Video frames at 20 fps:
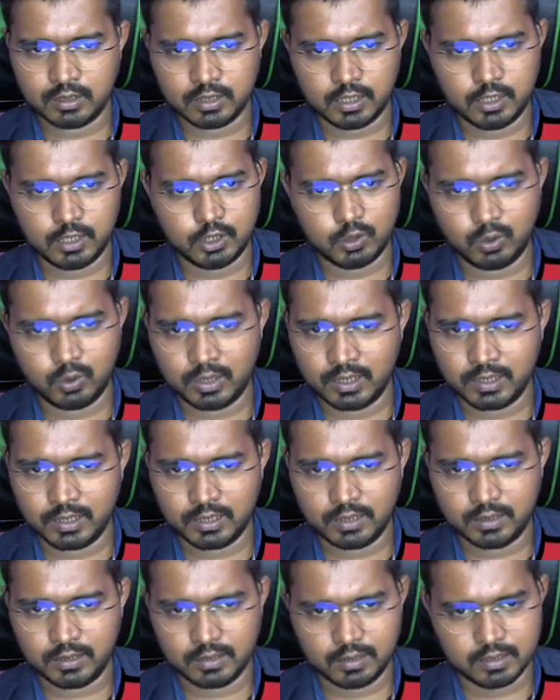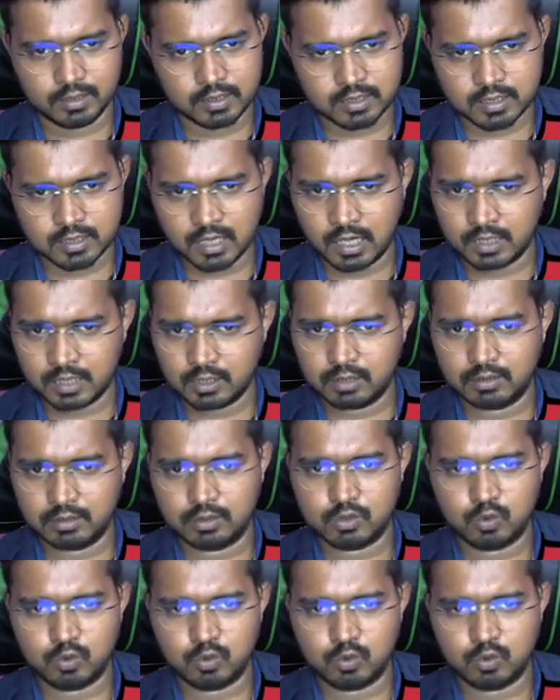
.NET into AL. Start